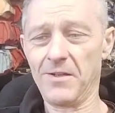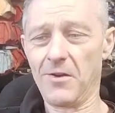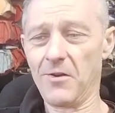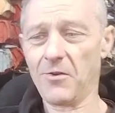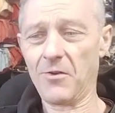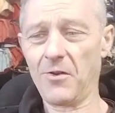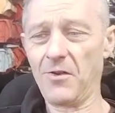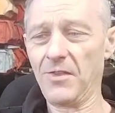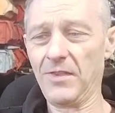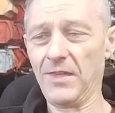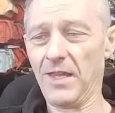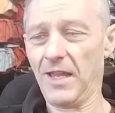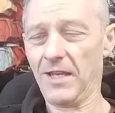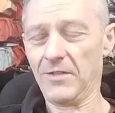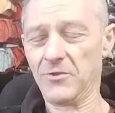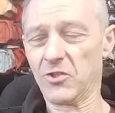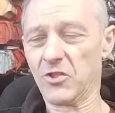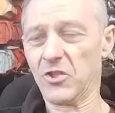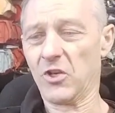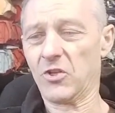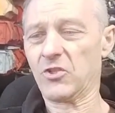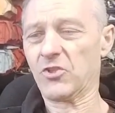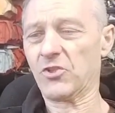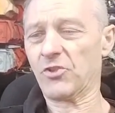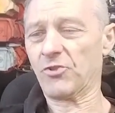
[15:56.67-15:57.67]
Don't go on there
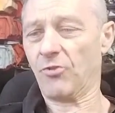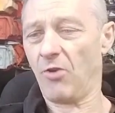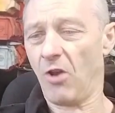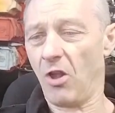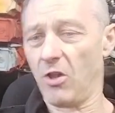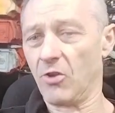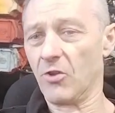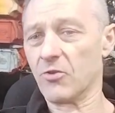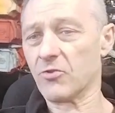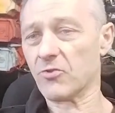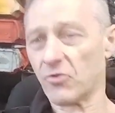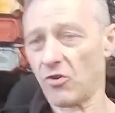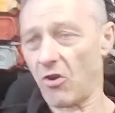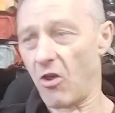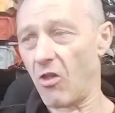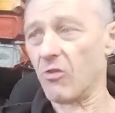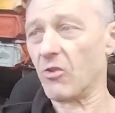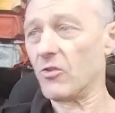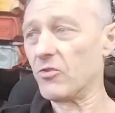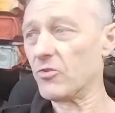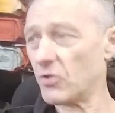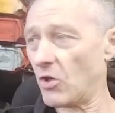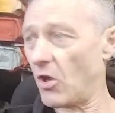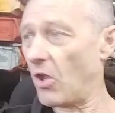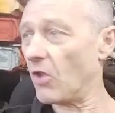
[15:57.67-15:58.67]
just to troll and
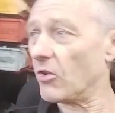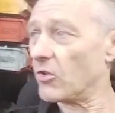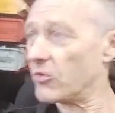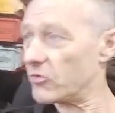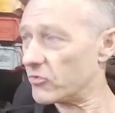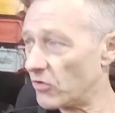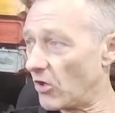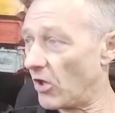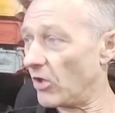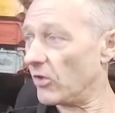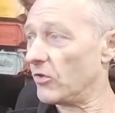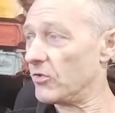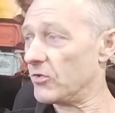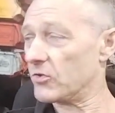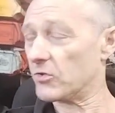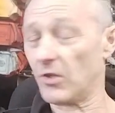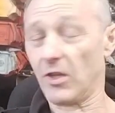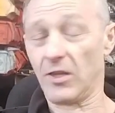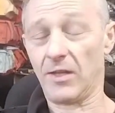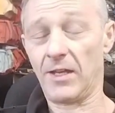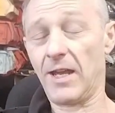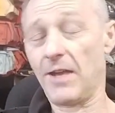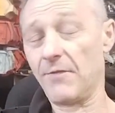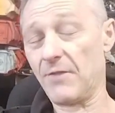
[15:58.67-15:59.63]
troll and troll and troll and troll.